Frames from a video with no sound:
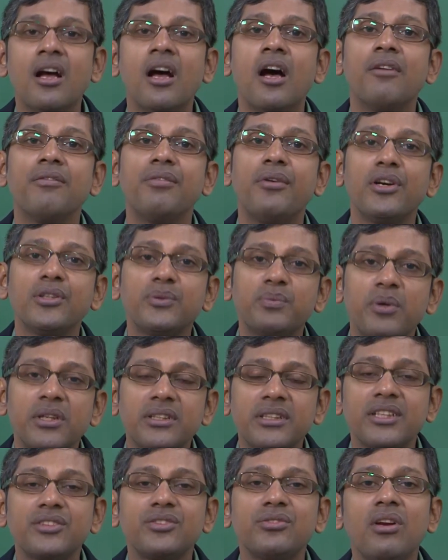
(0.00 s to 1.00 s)
Phosphorus
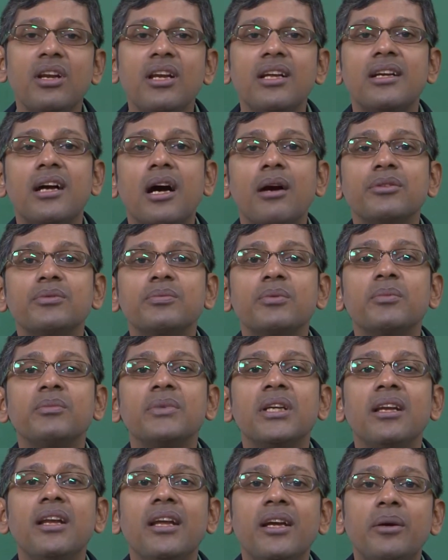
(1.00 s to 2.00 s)
actually comes from the
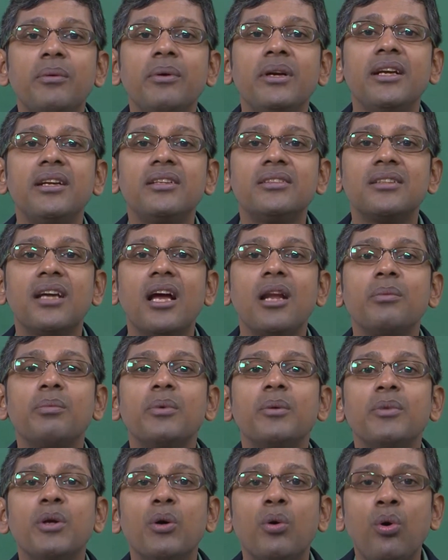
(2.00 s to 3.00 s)
liquid itself,
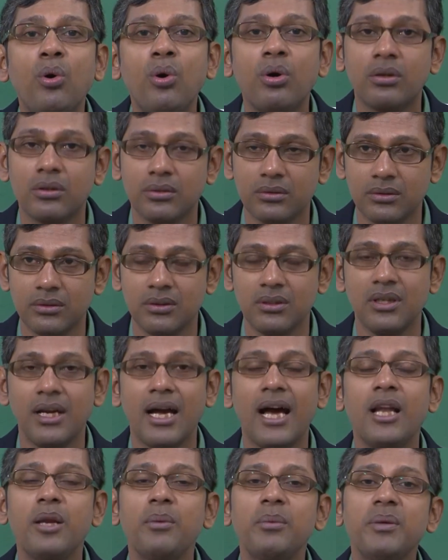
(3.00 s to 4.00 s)
from the ore.
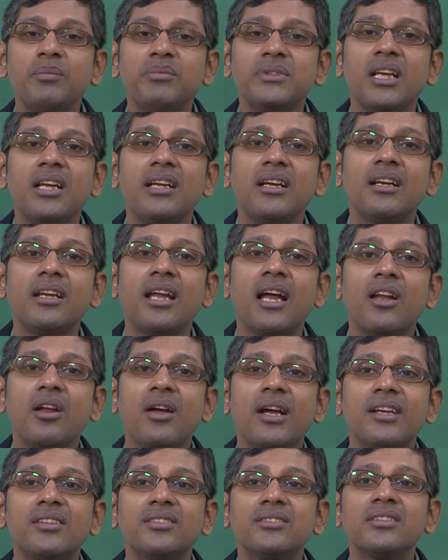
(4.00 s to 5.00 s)
Aluminum silicon
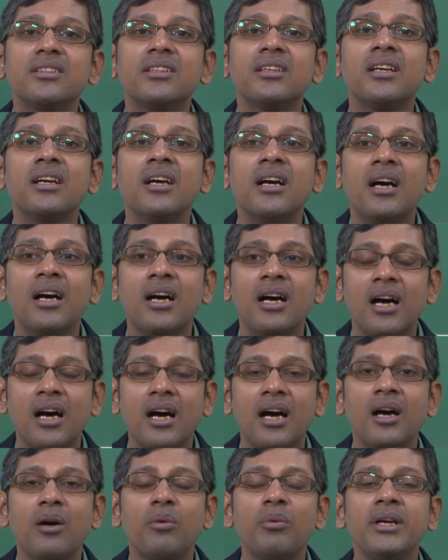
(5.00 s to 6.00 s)
alloys,
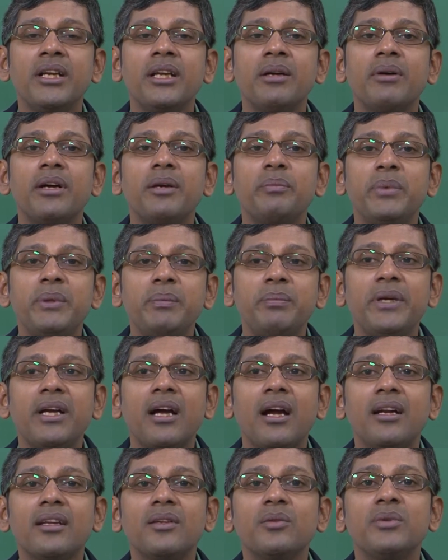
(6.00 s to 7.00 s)
whenever
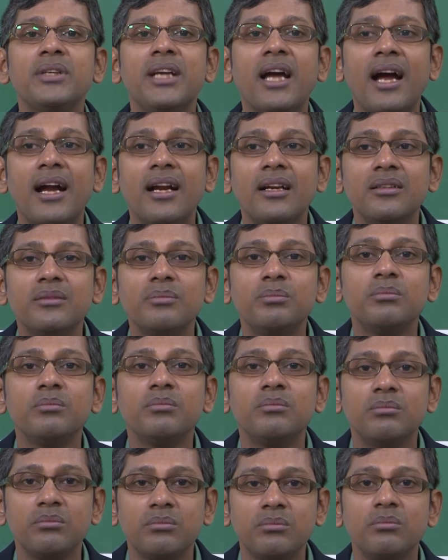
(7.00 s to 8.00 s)
prepared, we add
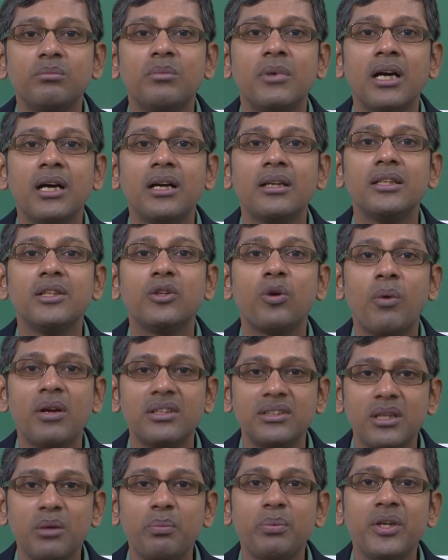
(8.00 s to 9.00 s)
the
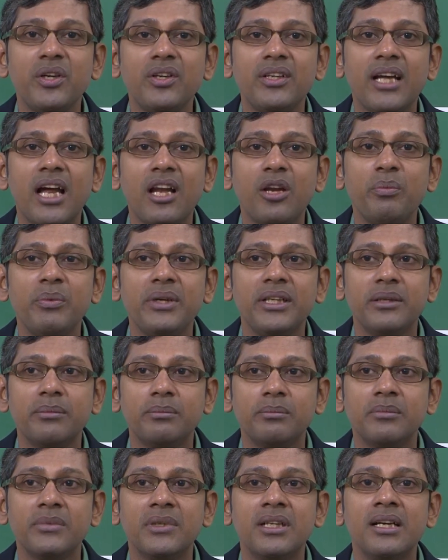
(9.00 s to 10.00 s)
commercial purity
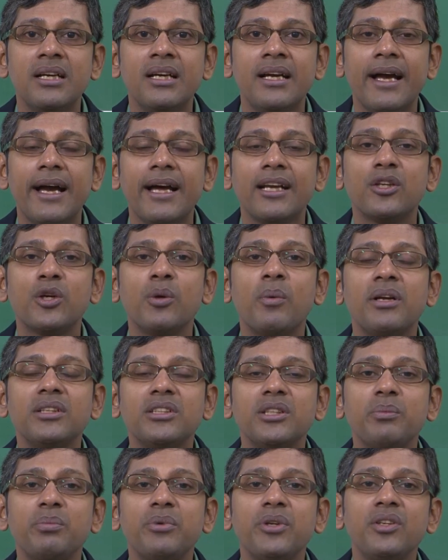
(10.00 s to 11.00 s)
aluminum, and
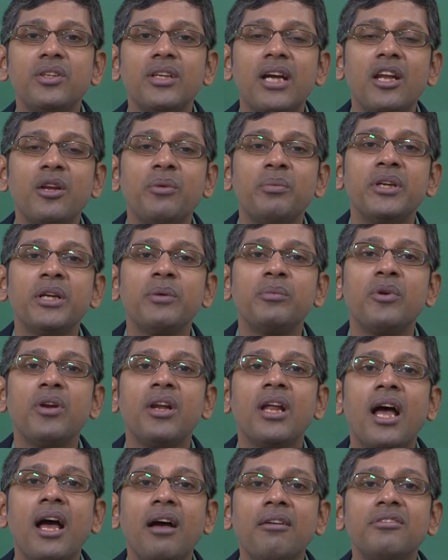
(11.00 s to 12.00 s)
commercial purity aluminum will
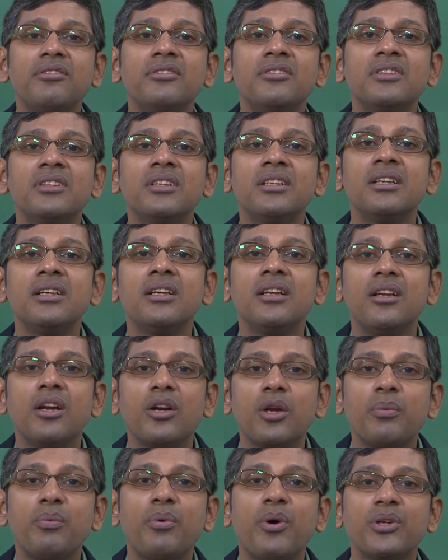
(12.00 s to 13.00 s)
have lot
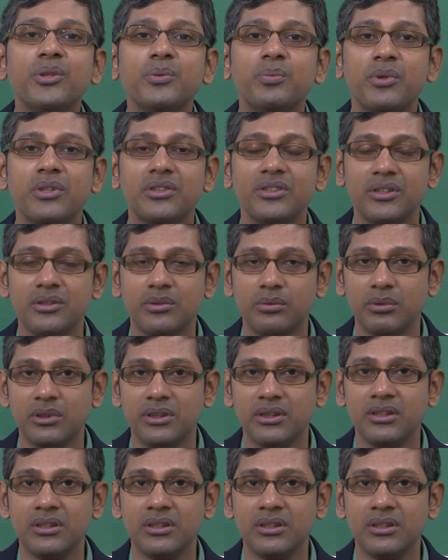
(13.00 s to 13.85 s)
of phosphorus into it,